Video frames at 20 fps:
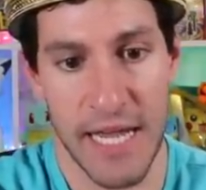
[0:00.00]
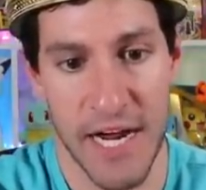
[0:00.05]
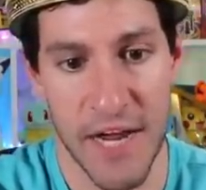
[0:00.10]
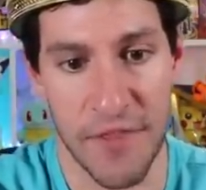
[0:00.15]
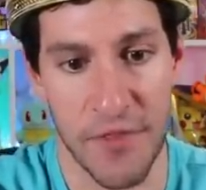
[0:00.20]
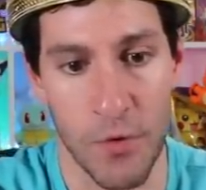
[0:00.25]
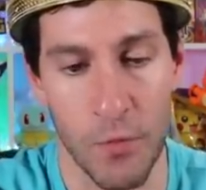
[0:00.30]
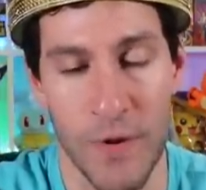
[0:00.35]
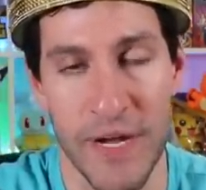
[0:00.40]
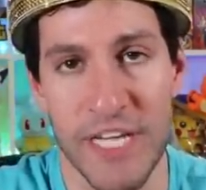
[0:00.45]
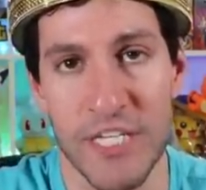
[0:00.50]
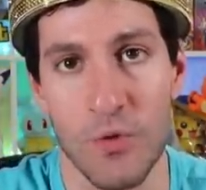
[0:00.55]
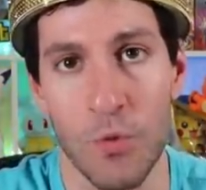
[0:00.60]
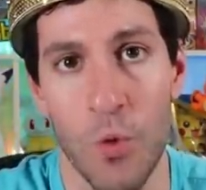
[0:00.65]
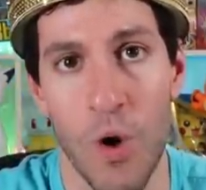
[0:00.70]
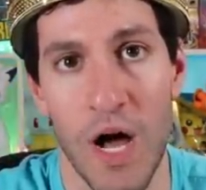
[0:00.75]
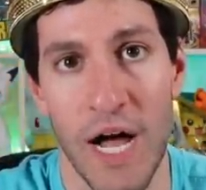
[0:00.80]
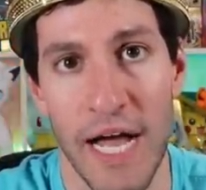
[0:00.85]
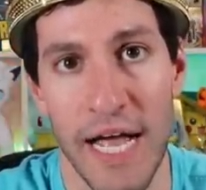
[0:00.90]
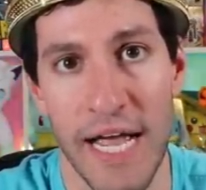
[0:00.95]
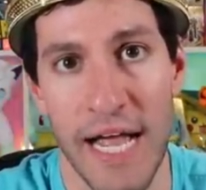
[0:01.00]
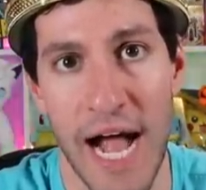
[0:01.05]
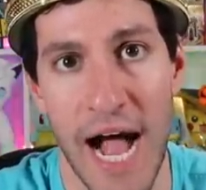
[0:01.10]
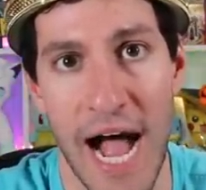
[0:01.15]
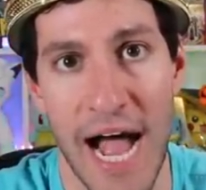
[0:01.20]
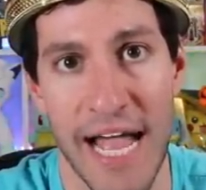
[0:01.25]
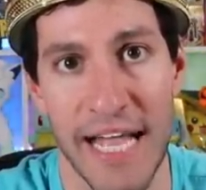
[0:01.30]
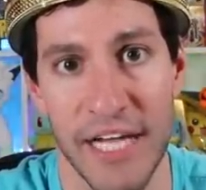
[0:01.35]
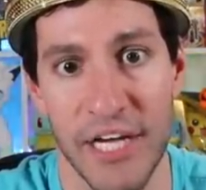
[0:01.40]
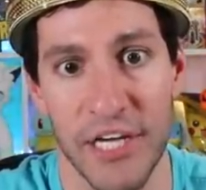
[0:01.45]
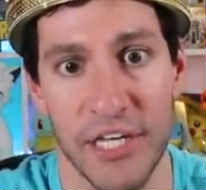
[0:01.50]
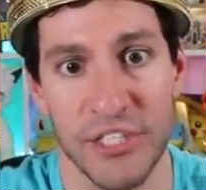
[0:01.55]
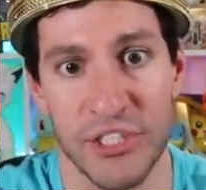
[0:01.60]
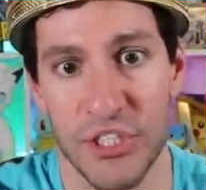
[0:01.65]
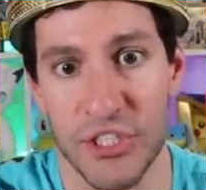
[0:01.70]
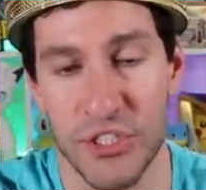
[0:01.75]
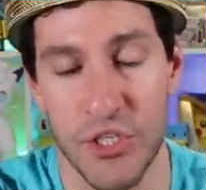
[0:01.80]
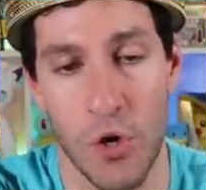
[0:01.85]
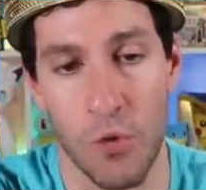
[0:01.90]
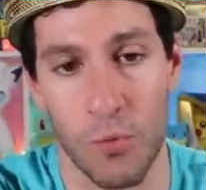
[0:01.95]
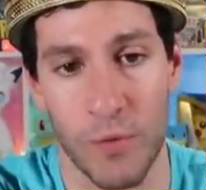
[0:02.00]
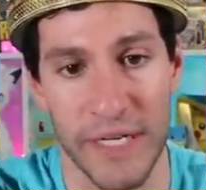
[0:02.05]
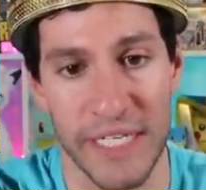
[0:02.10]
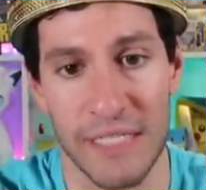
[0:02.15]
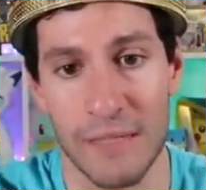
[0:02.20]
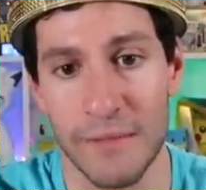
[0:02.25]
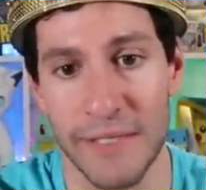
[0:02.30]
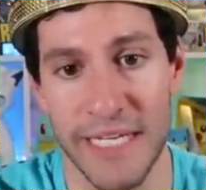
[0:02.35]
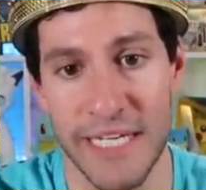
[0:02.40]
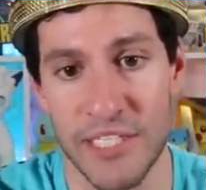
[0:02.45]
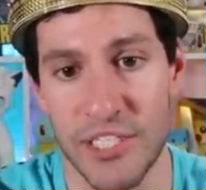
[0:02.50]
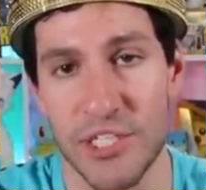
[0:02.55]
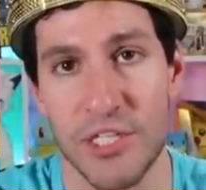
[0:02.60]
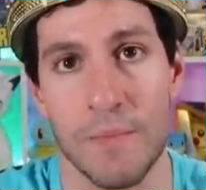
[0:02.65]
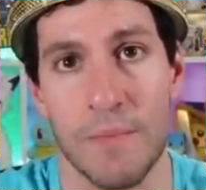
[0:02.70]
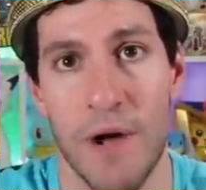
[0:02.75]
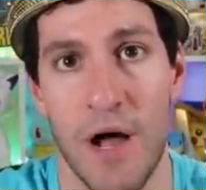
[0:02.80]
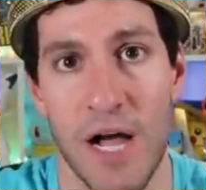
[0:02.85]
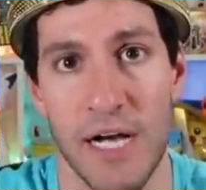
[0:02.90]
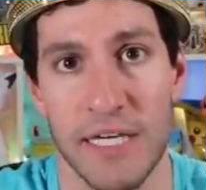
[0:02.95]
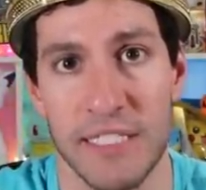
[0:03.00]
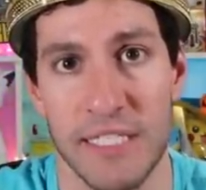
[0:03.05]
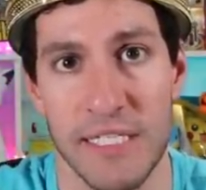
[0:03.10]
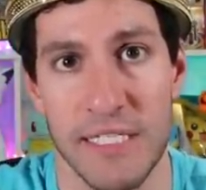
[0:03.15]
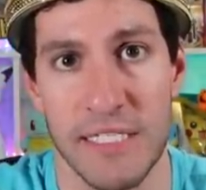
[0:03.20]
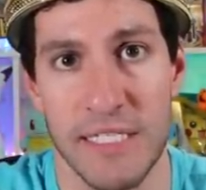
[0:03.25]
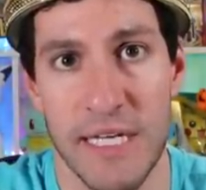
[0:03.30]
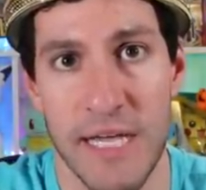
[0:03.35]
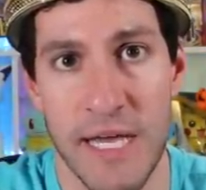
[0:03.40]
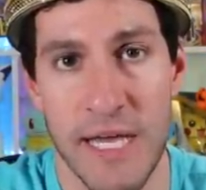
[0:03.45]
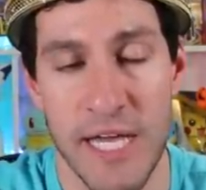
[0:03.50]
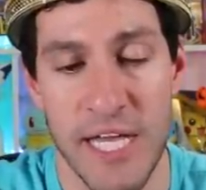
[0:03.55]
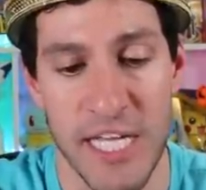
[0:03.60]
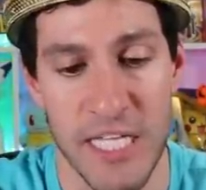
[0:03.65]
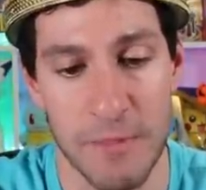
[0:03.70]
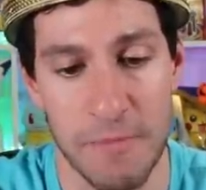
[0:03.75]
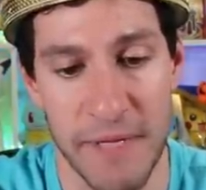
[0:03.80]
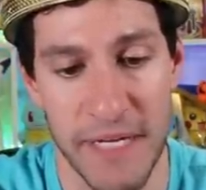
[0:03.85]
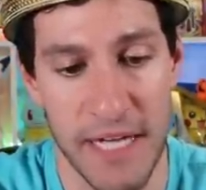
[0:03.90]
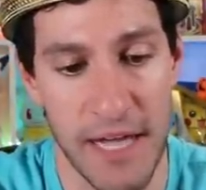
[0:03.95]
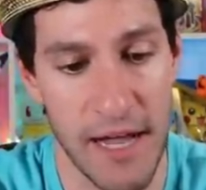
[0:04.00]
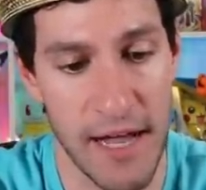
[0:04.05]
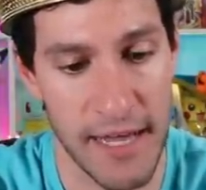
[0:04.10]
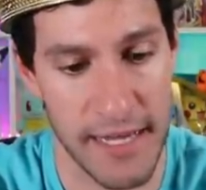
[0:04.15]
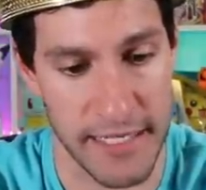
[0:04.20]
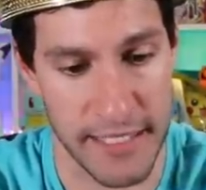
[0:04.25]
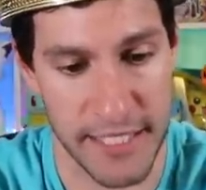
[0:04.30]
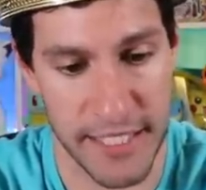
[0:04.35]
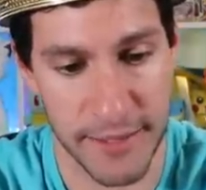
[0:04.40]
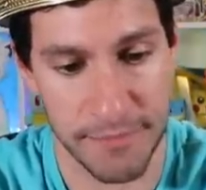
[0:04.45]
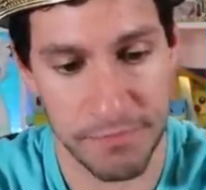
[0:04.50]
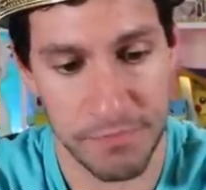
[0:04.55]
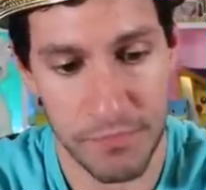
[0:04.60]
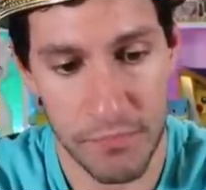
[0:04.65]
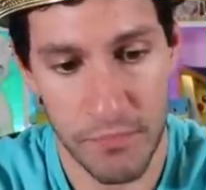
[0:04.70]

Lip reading: And the reason why I couldn't just go randomly into the boxes is because